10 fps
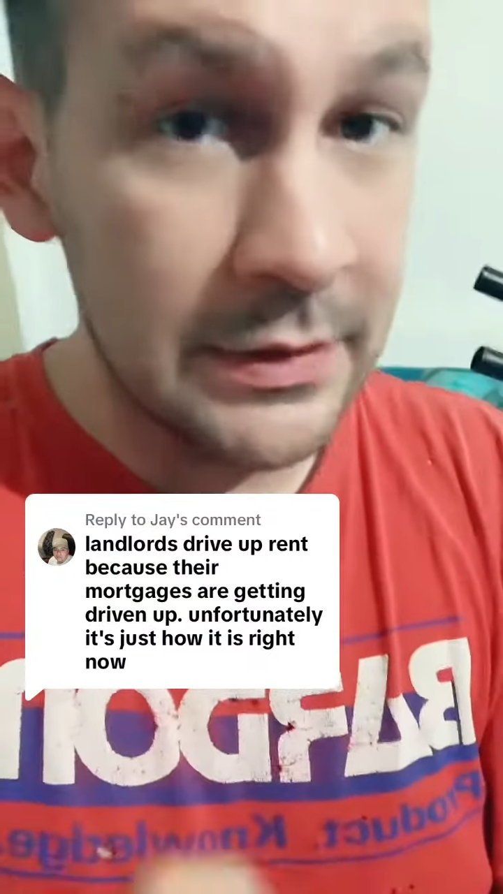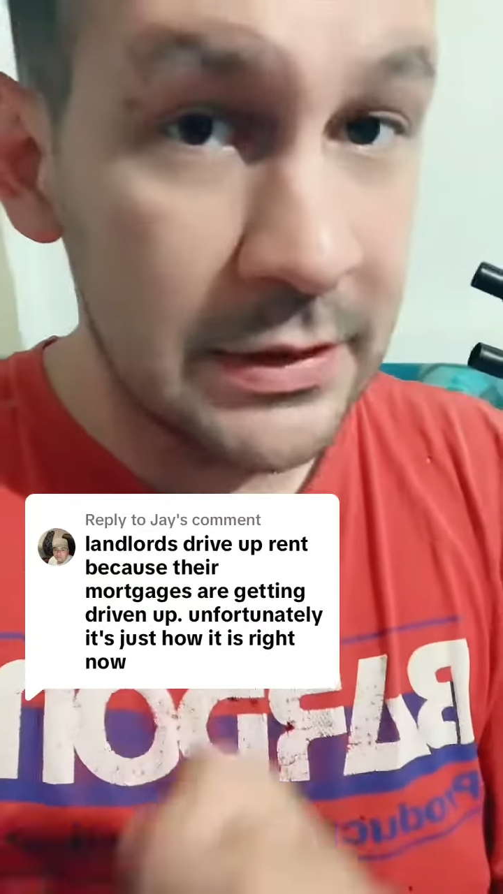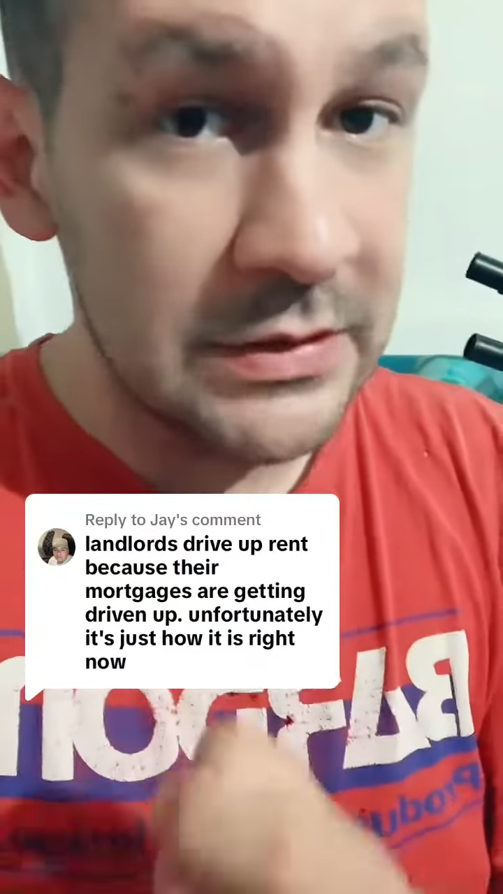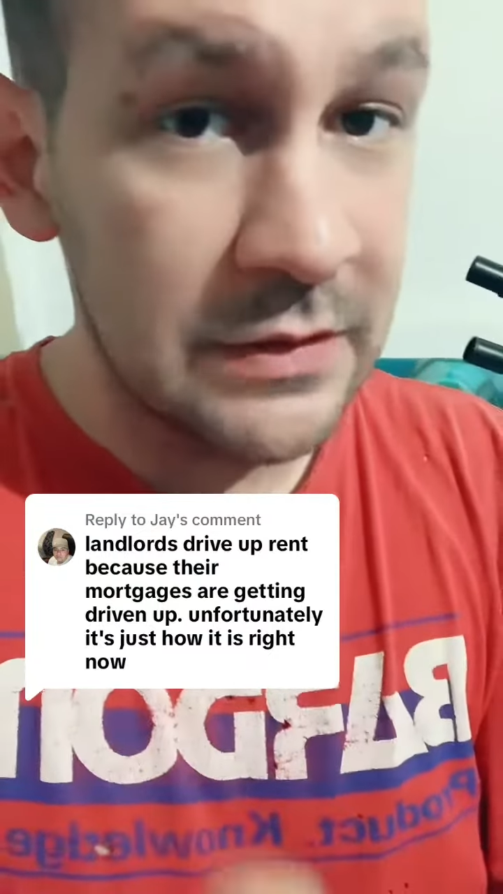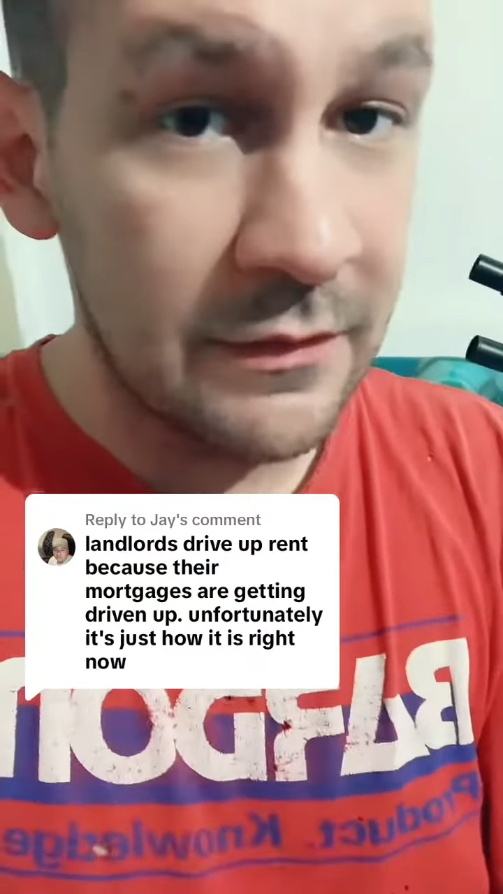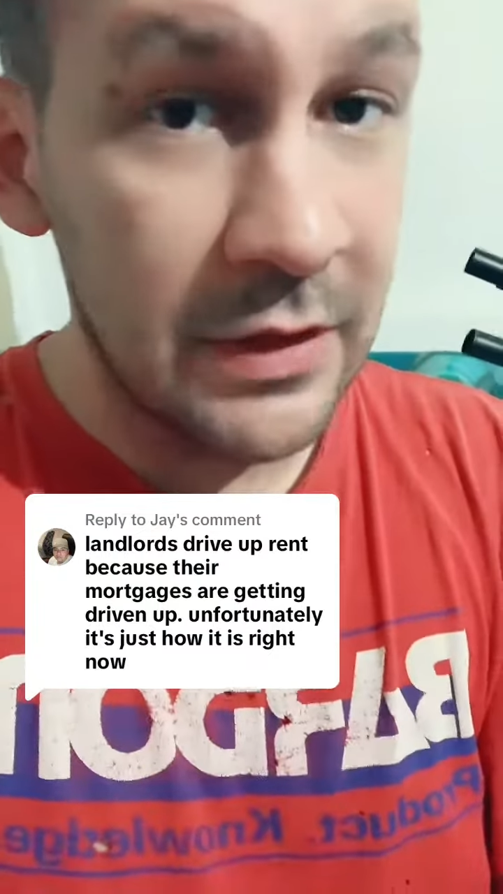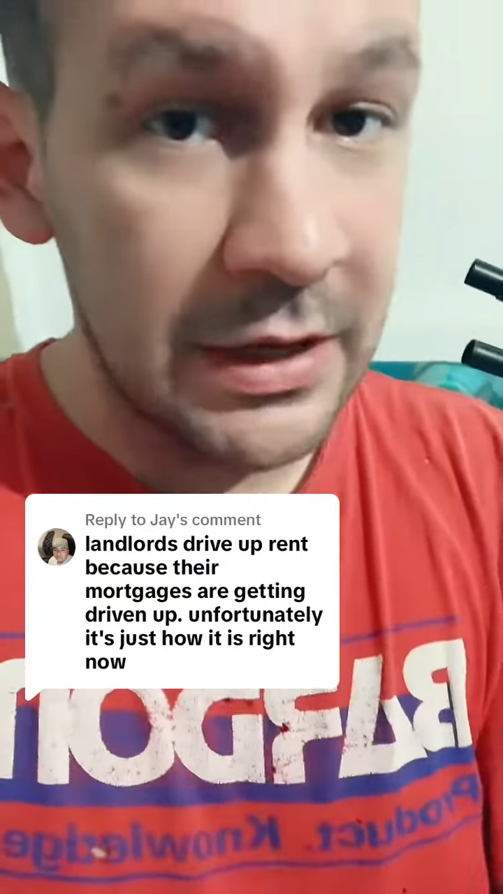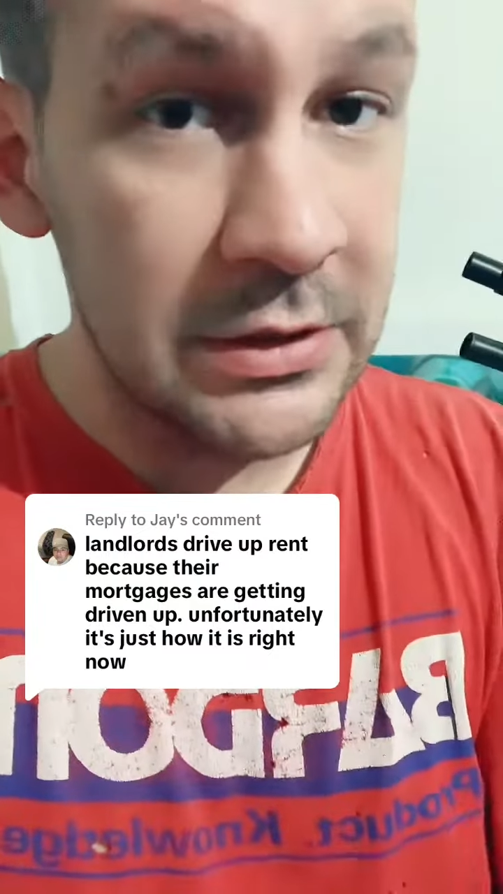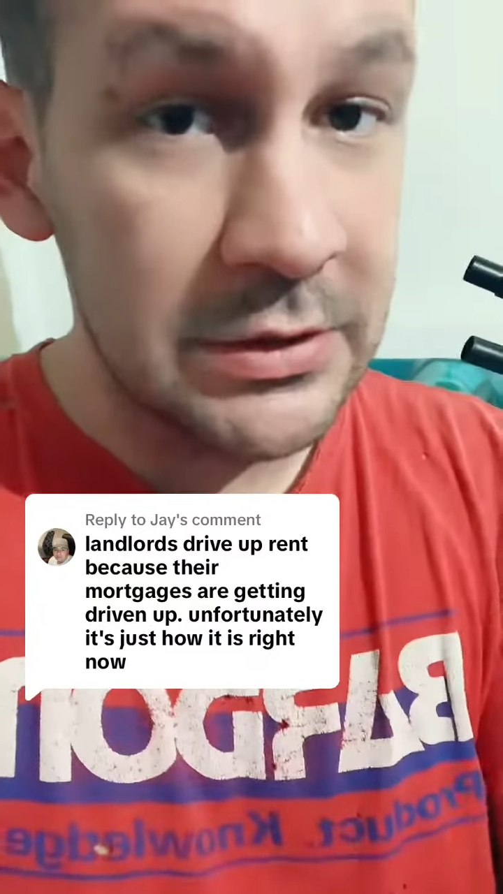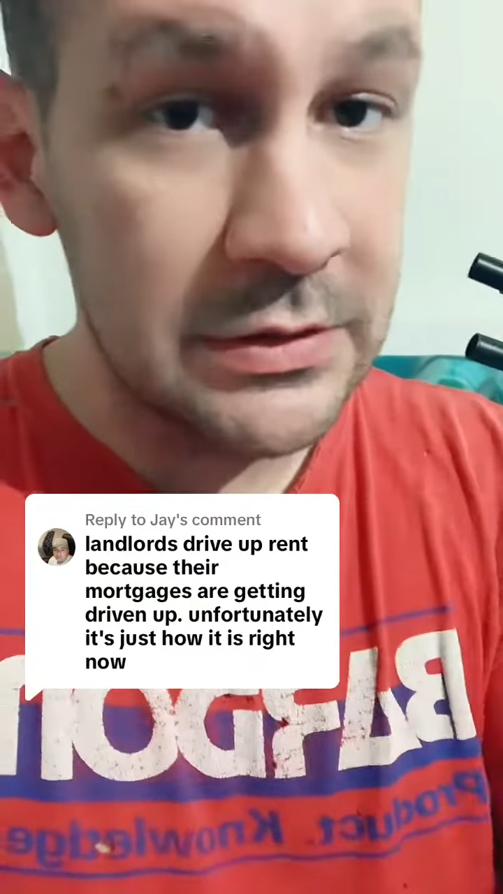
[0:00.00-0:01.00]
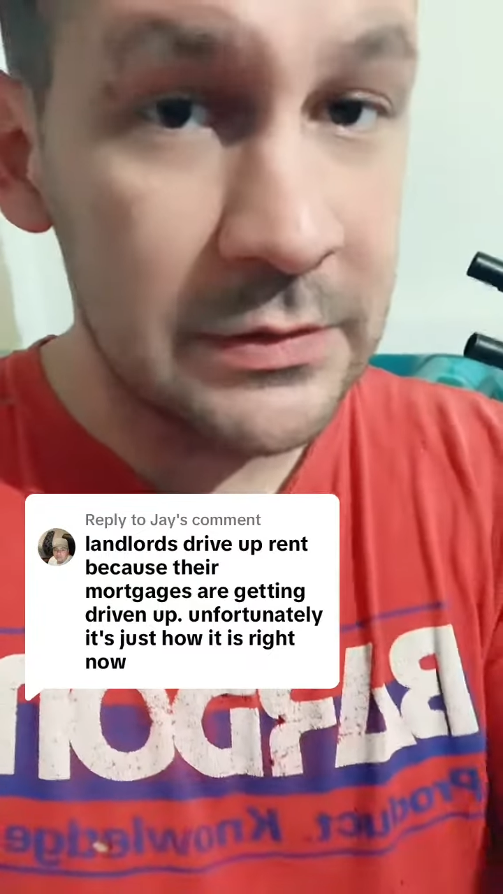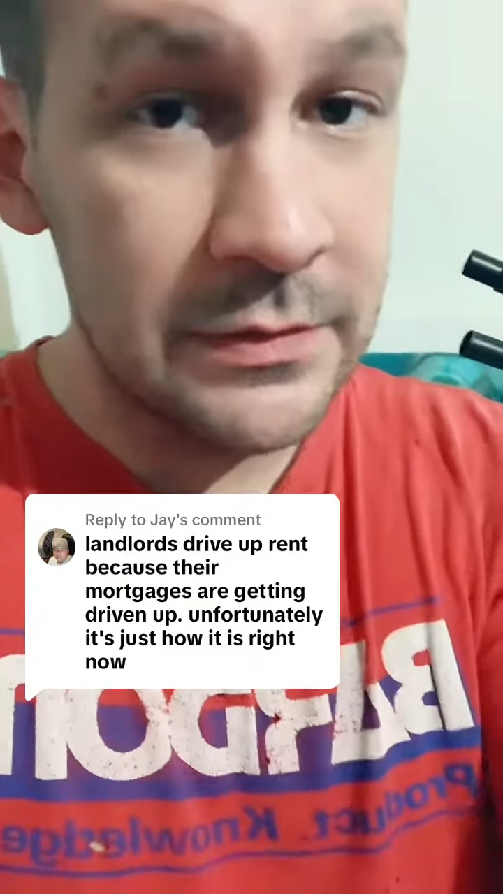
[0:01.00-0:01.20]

this inflation.